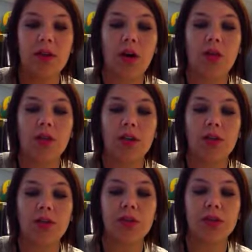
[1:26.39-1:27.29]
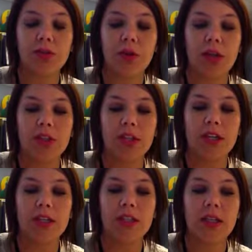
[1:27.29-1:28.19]
over a nutrition
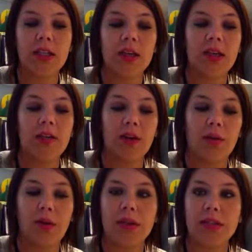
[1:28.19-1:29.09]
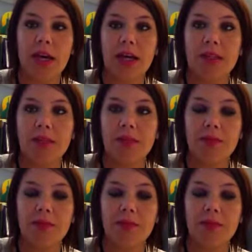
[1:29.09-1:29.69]
project they were assigned.